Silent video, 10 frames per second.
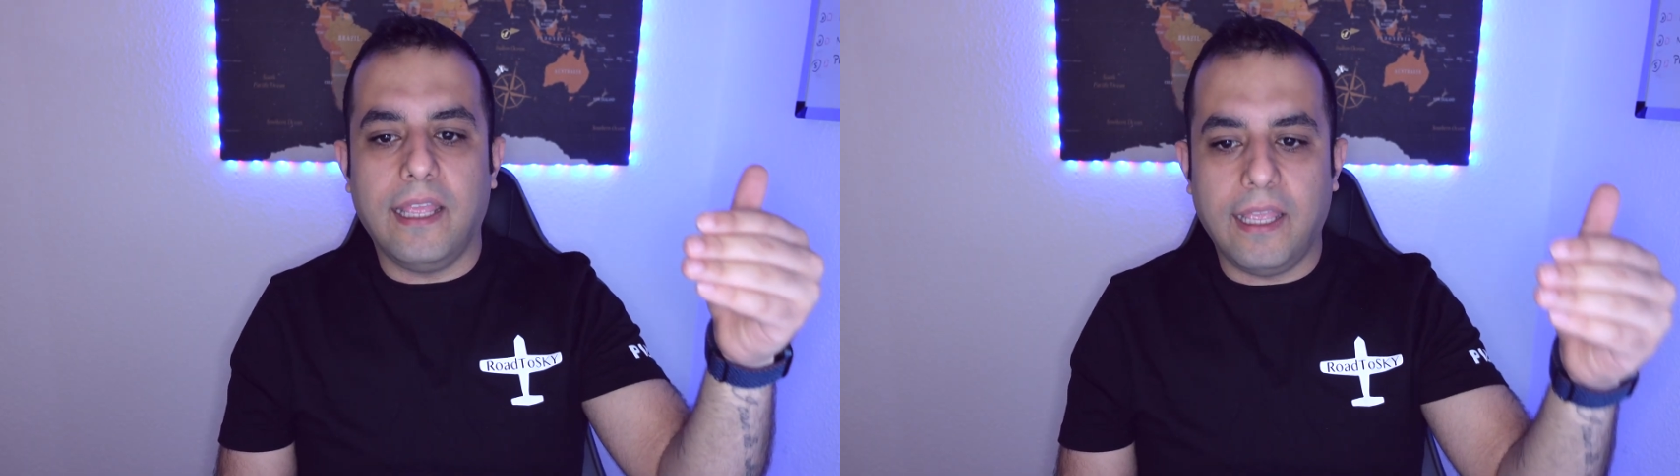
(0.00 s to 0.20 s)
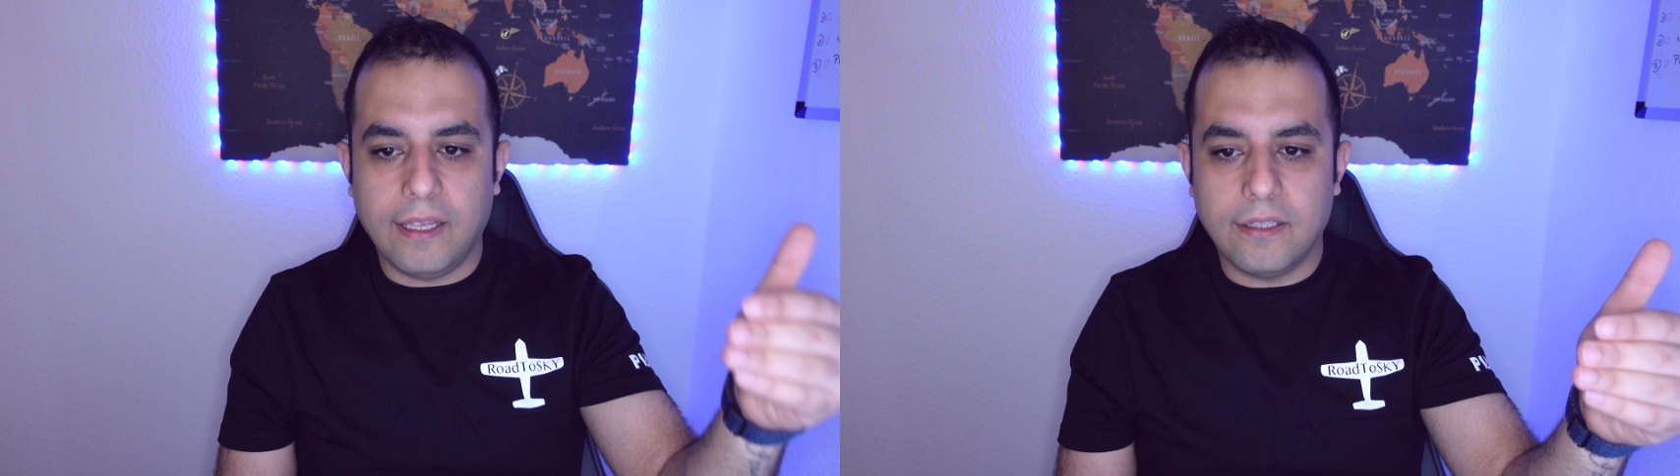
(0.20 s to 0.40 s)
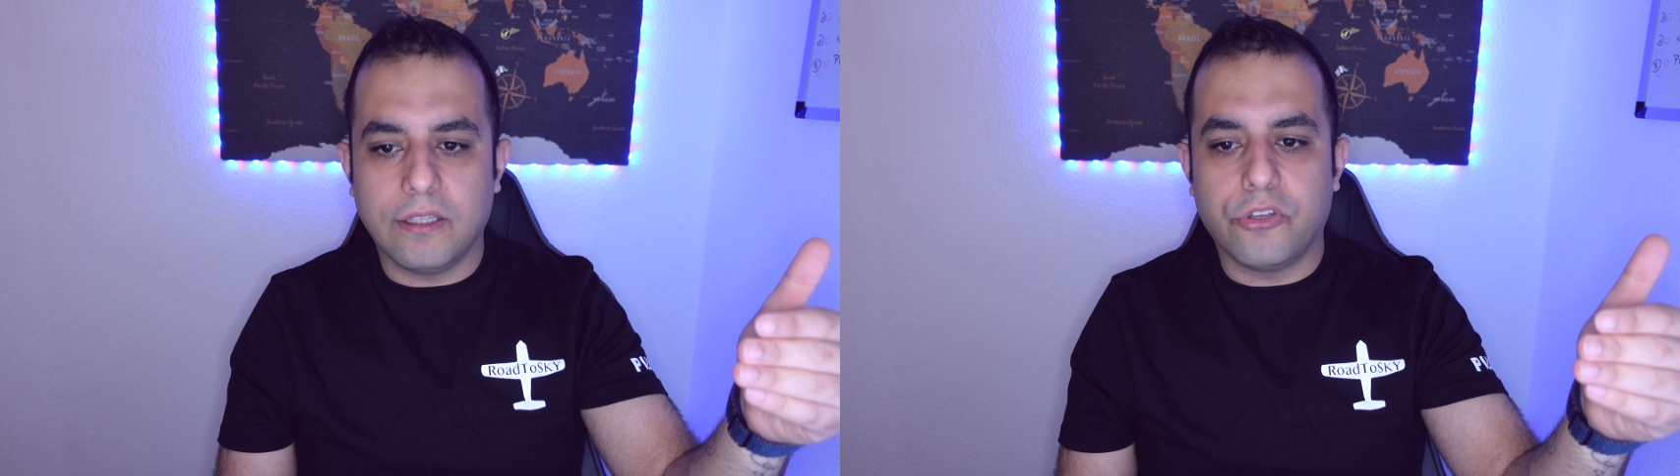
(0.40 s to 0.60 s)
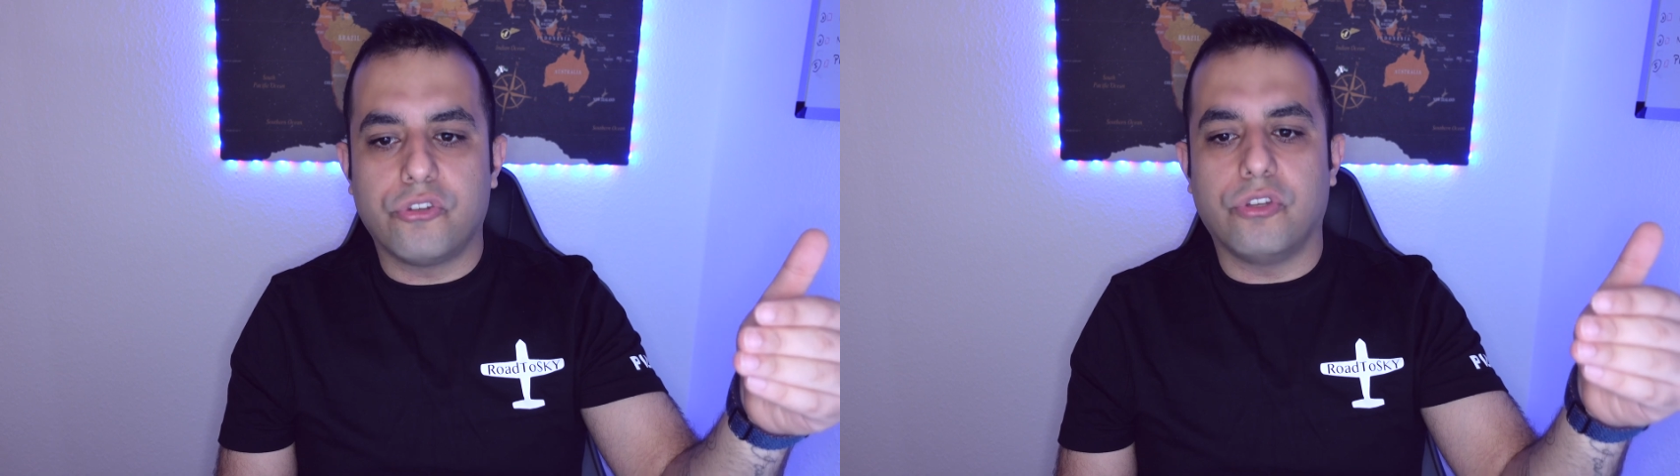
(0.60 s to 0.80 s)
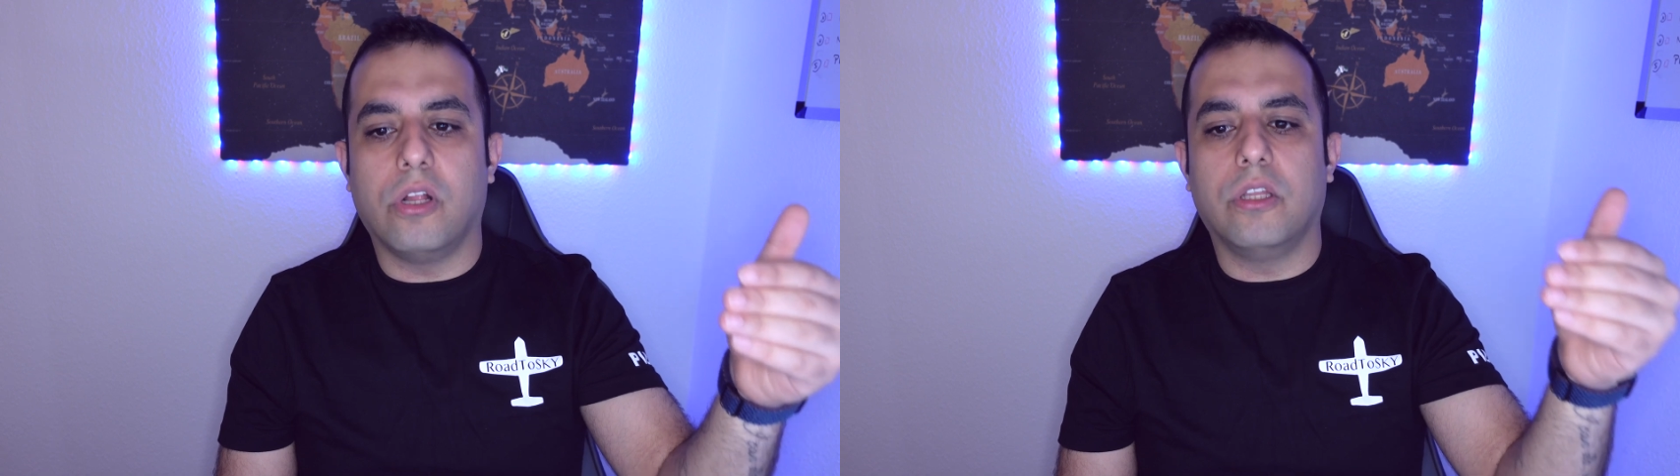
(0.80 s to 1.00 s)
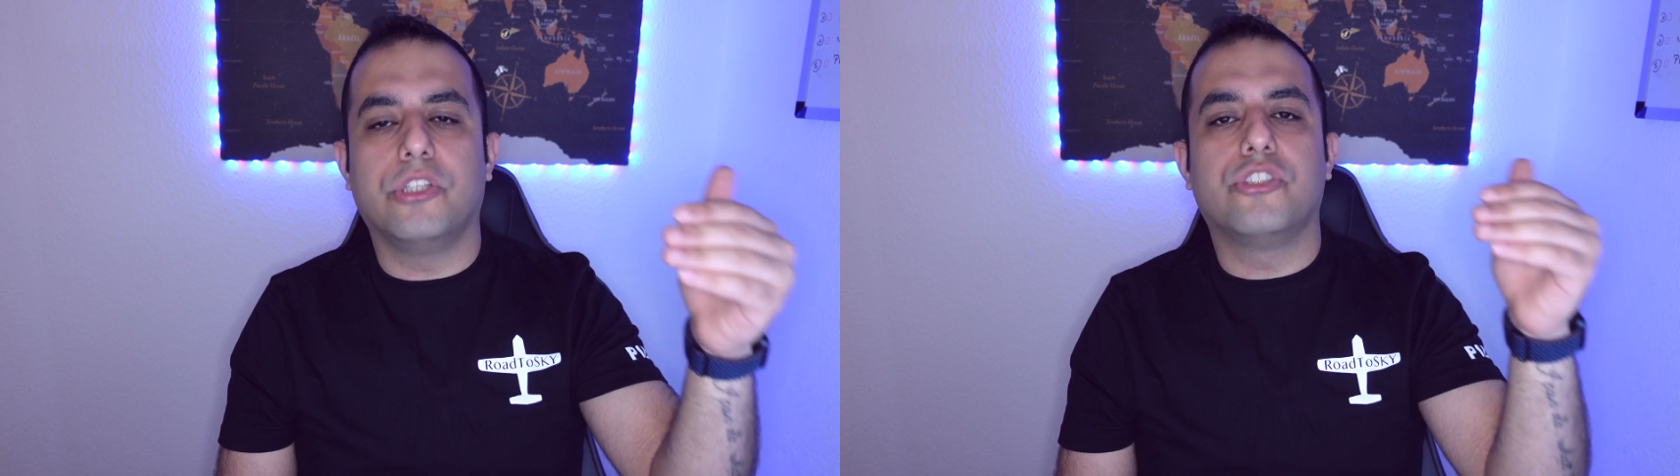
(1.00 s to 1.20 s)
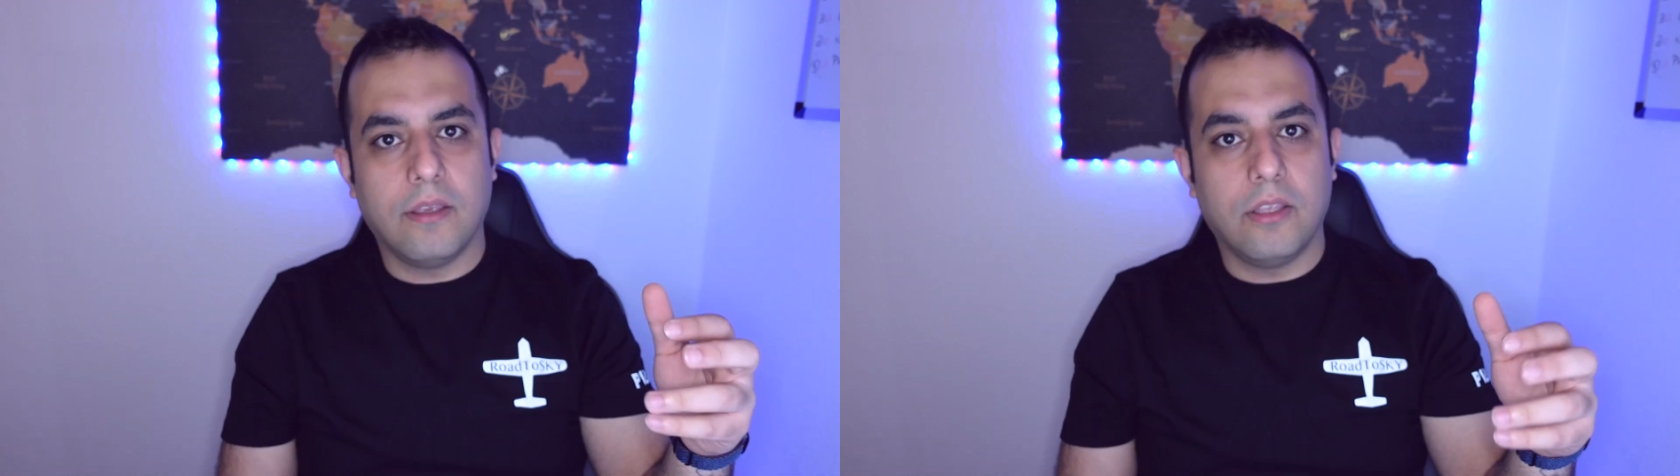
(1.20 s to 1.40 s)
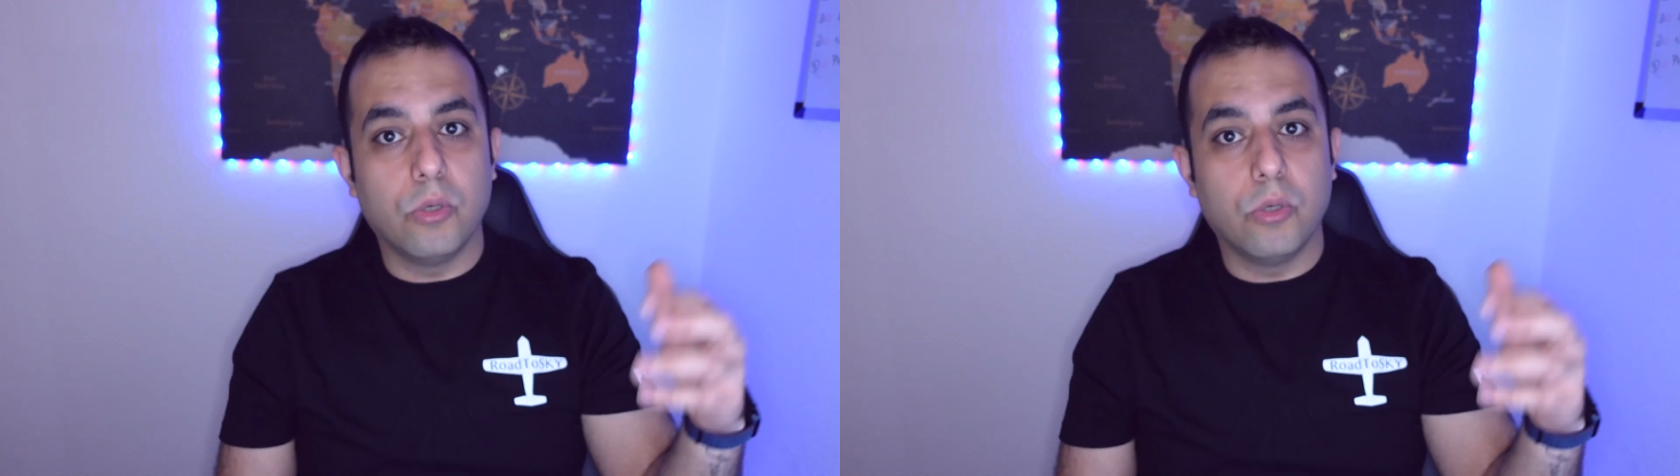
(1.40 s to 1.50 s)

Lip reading: English knowledge.